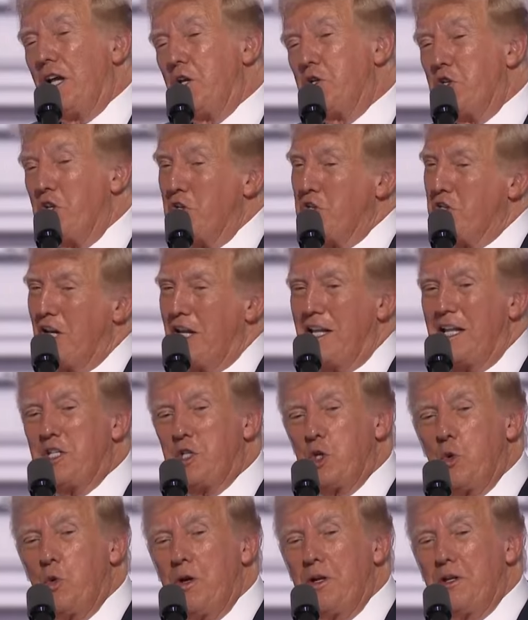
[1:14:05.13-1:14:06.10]
days, you'd say,
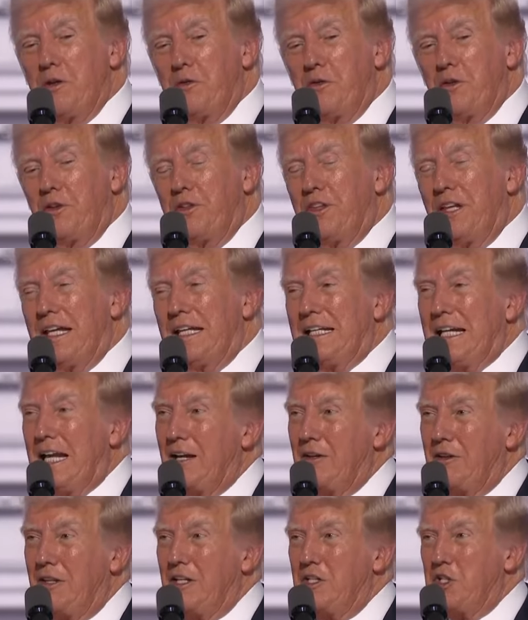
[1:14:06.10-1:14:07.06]
that's a wonderful thing.
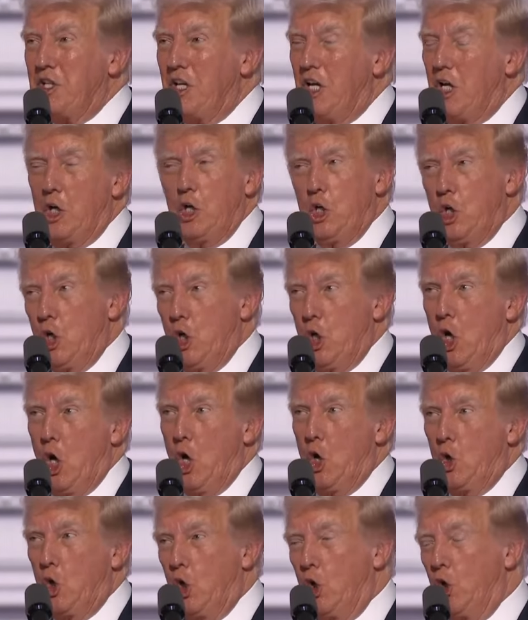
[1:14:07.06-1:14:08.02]
Now they say,
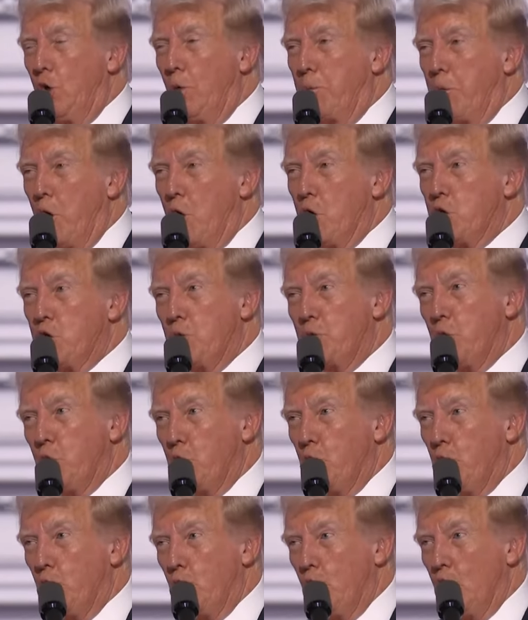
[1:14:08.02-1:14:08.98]
how can you
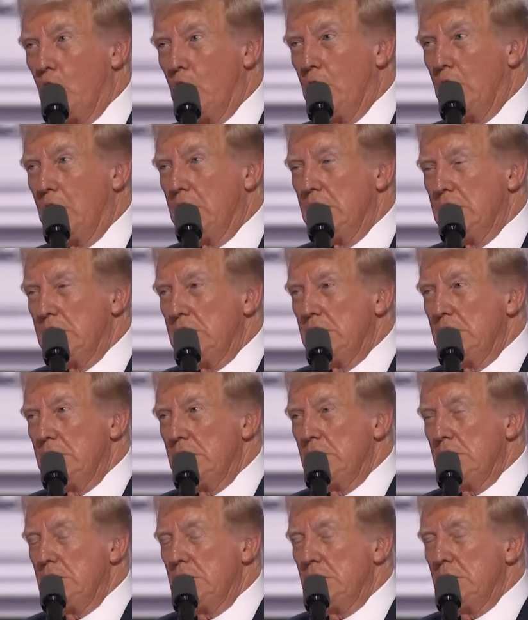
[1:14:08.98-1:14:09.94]
possibly do that?
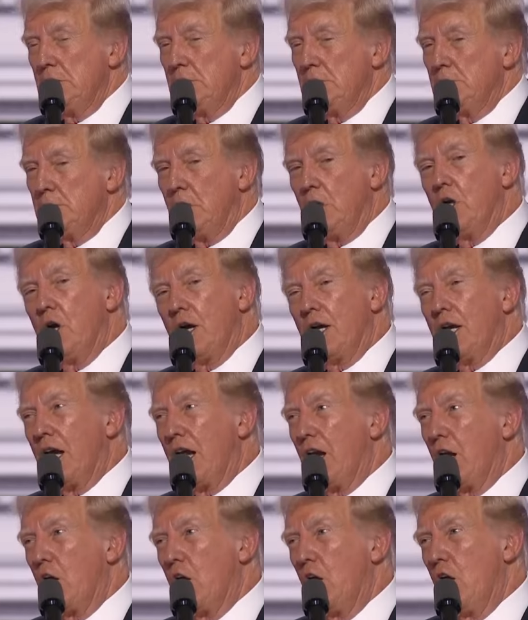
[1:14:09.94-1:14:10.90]
But now I
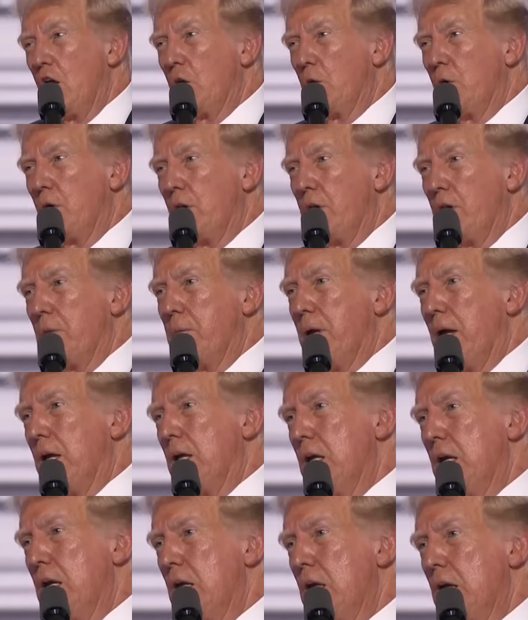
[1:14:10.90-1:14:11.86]
got along with them,
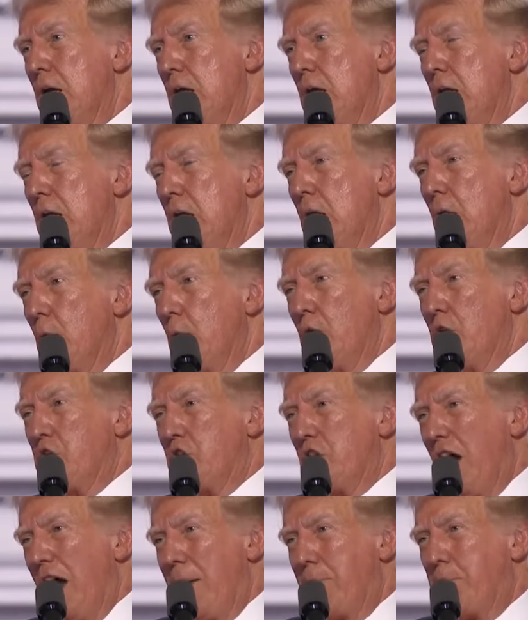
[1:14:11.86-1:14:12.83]
and we
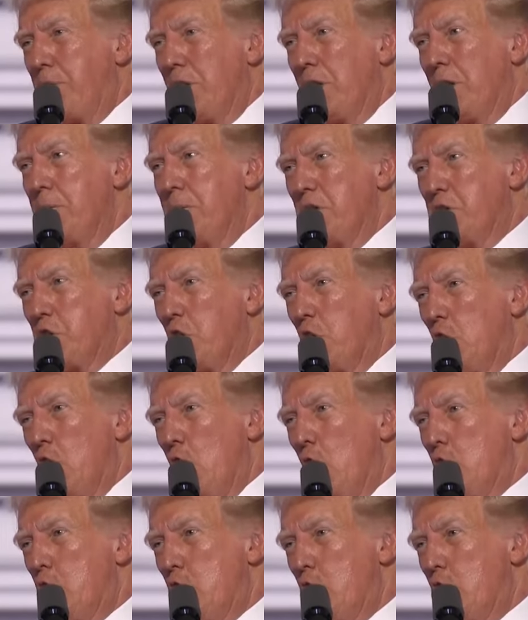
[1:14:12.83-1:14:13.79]
stopped the missile
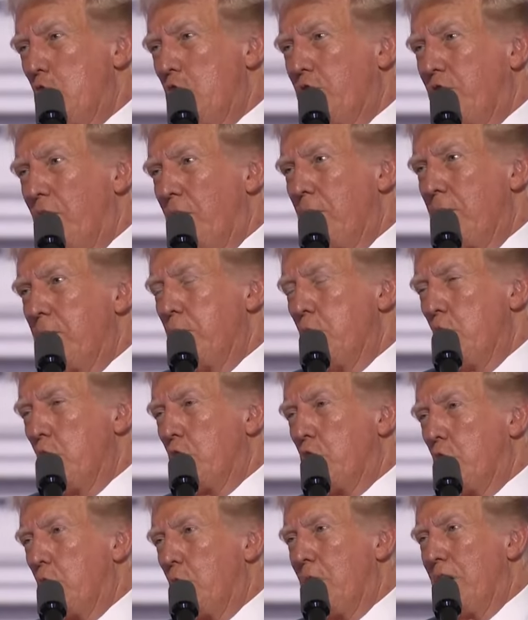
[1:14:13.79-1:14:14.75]
launches from
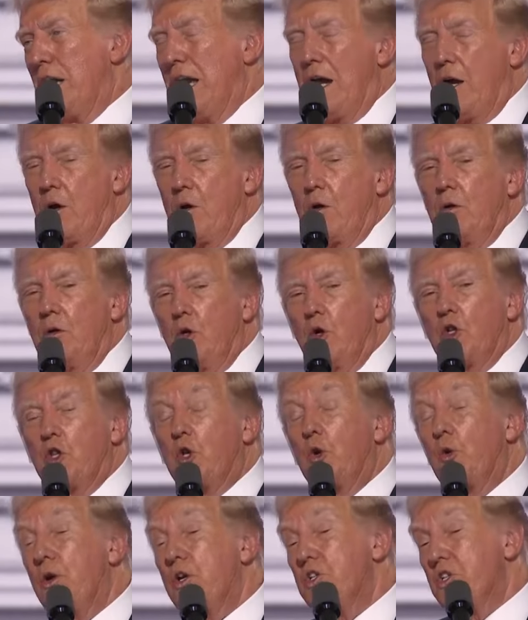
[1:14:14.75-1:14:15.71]
North Korea. Now
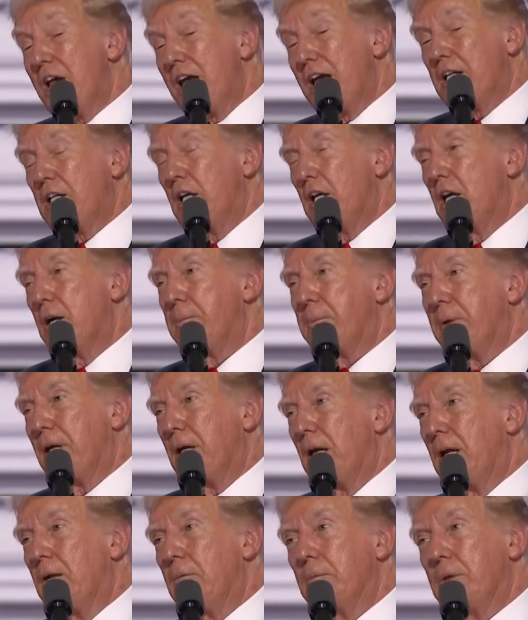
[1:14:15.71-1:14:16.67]
North Korea is acting up
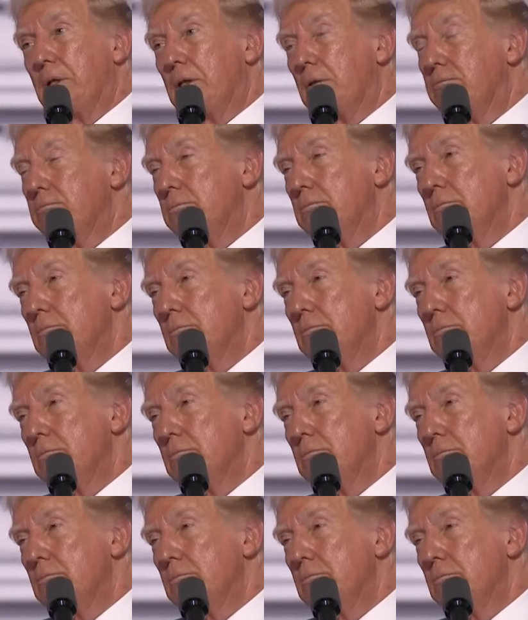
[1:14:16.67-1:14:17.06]
again, but